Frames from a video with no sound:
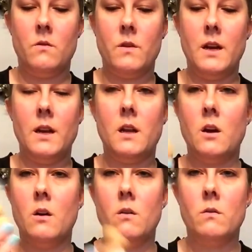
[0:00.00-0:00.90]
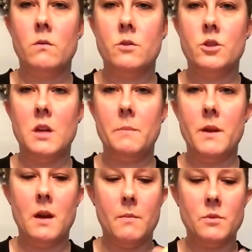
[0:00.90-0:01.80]
ready to go, shape
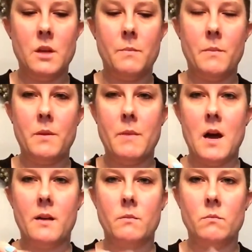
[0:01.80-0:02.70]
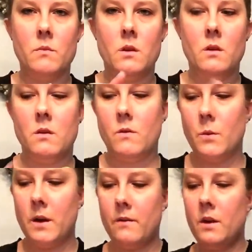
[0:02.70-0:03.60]
it up, shape up the bottom or
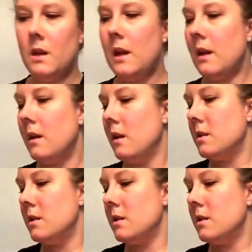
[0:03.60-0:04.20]
whatever you need.